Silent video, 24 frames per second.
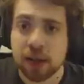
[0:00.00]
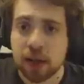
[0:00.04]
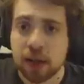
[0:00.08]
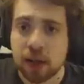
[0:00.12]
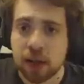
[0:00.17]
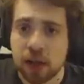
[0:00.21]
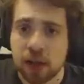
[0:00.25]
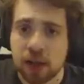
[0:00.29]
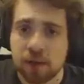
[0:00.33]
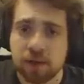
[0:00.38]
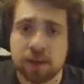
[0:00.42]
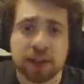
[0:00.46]

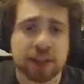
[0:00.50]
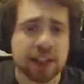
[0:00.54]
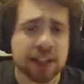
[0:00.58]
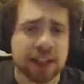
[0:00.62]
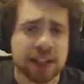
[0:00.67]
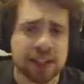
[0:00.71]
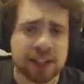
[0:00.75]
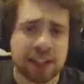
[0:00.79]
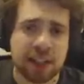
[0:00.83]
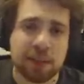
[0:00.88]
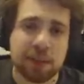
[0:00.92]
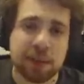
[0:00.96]
The
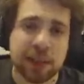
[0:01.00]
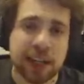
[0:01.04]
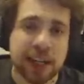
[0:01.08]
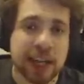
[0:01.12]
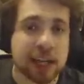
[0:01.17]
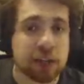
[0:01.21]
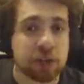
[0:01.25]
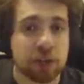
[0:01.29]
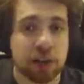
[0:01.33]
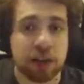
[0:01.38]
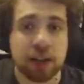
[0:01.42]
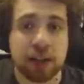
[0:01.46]
attacker's team can
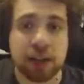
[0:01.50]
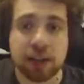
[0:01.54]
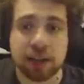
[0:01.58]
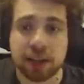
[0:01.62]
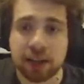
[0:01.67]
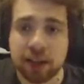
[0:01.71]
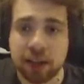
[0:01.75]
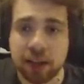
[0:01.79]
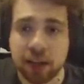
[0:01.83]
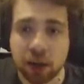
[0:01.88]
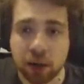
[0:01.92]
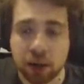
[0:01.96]
actually
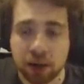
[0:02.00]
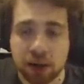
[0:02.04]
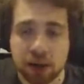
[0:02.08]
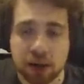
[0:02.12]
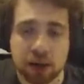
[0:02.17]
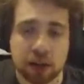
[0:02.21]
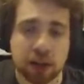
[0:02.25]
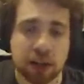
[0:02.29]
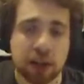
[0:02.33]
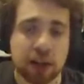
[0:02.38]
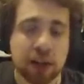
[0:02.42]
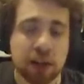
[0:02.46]
go
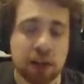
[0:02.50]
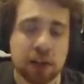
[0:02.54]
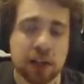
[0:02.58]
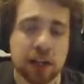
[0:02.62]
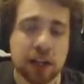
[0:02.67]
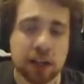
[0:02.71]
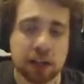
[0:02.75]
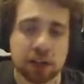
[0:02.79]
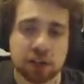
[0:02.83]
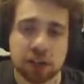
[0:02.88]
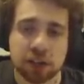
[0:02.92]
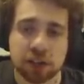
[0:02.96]
here, kill the
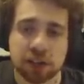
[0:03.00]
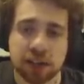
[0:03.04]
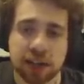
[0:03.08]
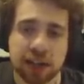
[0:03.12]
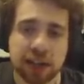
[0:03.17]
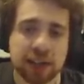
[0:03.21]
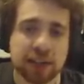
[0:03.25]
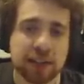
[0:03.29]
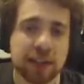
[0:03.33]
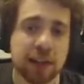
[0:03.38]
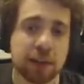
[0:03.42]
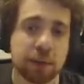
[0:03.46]
archers,
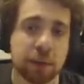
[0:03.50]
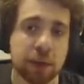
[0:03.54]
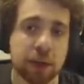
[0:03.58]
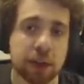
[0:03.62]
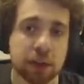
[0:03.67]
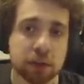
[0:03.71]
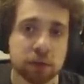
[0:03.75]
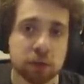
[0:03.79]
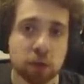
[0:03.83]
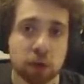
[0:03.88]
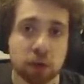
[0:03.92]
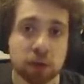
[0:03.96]
and they will
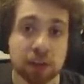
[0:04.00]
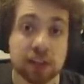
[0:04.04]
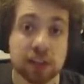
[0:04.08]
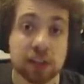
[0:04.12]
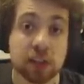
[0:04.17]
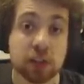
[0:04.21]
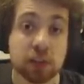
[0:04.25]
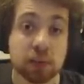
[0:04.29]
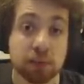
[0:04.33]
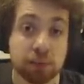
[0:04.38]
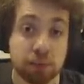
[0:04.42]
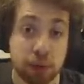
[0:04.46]
control that
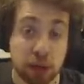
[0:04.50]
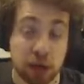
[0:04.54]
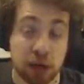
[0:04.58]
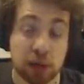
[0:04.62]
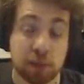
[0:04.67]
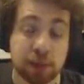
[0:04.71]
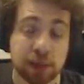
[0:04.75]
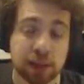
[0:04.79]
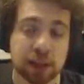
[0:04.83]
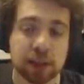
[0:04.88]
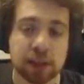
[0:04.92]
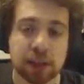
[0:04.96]
zone
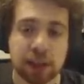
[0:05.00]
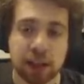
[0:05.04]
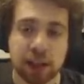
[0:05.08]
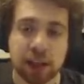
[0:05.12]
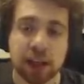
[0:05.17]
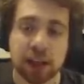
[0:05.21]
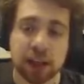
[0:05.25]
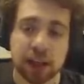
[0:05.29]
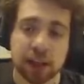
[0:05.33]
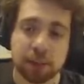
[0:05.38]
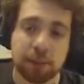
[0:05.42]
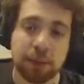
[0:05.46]
permanently,
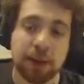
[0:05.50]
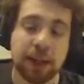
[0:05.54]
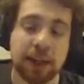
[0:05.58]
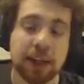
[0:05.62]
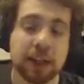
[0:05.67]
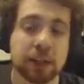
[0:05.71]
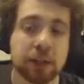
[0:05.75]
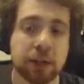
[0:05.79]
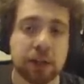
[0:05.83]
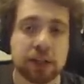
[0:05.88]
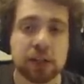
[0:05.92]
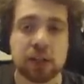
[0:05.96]

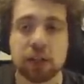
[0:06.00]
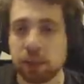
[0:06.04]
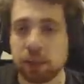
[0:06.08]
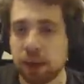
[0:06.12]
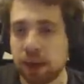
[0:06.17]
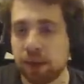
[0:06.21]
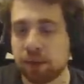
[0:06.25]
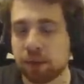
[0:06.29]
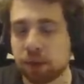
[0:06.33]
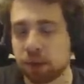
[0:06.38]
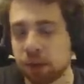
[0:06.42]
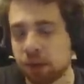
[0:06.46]
meaning there is no
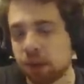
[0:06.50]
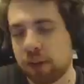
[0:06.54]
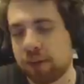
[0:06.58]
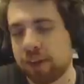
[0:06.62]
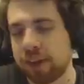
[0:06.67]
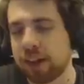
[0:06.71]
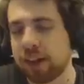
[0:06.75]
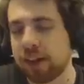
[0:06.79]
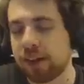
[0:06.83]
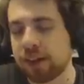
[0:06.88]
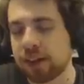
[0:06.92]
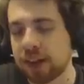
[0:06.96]
way for the
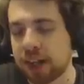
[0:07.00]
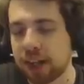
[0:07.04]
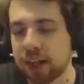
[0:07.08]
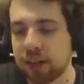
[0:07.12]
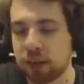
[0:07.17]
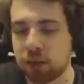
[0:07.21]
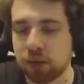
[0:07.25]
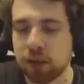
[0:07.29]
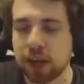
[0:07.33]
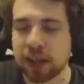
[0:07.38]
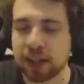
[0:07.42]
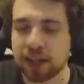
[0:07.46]
defending
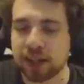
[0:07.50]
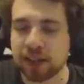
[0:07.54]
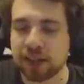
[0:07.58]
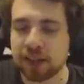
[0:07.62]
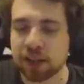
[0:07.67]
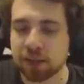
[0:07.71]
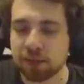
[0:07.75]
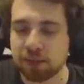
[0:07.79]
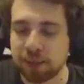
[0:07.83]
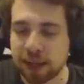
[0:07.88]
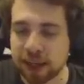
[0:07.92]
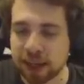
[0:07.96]
side to get that
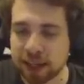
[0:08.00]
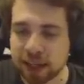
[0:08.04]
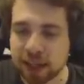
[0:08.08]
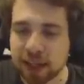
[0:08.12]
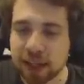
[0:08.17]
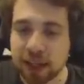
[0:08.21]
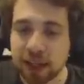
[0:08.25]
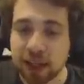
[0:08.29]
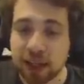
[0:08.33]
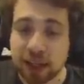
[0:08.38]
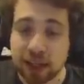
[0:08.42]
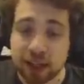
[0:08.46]
zone back.
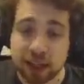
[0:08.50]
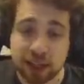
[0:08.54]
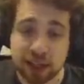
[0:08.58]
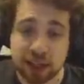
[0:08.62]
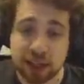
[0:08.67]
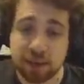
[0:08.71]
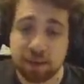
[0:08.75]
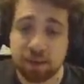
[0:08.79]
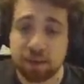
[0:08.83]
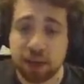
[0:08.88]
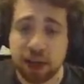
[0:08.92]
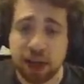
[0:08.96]

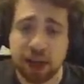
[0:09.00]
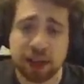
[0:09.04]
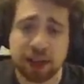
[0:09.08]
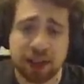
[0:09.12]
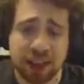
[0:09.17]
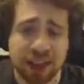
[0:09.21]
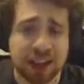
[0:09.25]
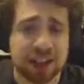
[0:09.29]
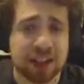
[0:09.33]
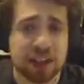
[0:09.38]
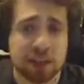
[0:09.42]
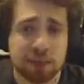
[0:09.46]
I
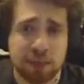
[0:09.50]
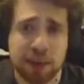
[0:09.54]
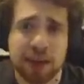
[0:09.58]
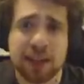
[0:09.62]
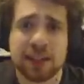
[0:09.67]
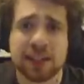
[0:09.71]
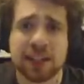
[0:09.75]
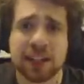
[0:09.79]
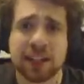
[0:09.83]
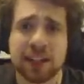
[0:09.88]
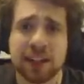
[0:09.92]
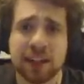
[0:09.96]
think this
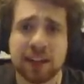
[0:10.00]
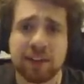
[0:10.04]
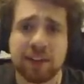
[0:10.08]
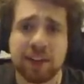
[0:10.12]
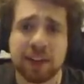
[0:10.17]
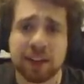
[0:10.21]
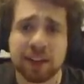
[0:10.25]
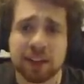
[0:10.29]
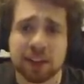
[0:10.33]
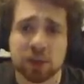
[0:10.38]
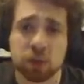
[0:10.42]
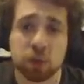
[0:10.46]
means that the
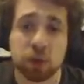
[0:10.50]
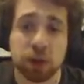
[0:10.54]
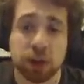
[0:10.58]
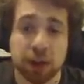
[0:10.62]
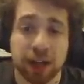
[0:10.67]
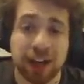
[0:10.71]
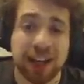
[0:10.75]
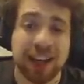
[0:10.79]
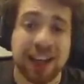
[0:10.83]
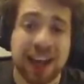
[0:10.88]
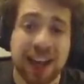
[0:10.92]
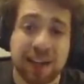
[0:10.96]
defenders will
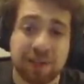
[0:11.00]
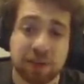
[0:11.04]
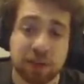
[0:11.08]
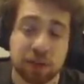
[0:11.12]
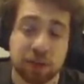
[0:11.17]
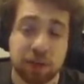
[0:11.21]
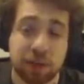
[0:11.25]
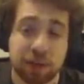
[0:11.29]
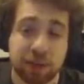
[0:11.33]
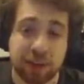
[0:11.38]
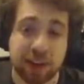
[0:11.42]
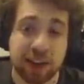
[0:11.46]
really have to
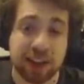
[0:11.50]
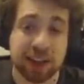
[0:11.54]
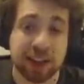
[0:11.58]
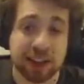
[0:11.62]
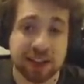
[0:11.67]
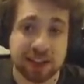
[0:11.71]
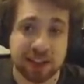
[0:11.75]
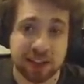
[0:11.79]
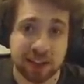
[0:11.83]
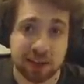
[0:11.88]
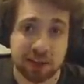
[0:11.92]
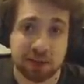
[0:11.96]
defend
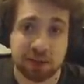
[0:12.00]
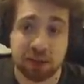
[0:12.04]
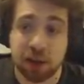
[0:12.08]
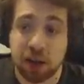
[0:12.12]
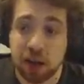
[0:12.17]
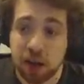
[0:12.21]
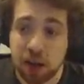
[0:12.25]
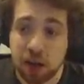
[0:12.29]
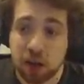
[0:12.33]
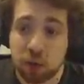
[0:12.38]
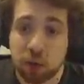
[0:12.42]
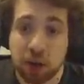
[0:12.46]
that zone
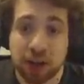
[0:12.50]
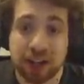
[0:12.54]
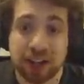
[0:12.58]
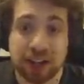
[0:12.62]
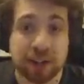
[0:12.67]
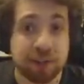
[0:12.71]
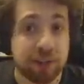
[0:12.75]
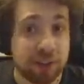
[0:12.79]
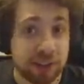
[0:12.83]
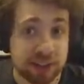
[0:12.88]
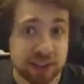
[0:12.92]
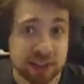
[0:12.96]
quite
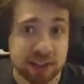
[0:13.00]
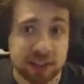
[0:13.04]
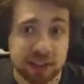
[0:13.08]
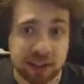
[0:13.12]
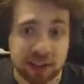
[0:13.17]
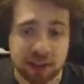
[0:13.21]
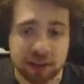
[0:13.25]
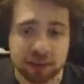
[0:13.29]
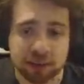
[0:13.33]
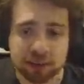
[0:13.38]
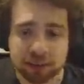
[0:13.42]
efficiently.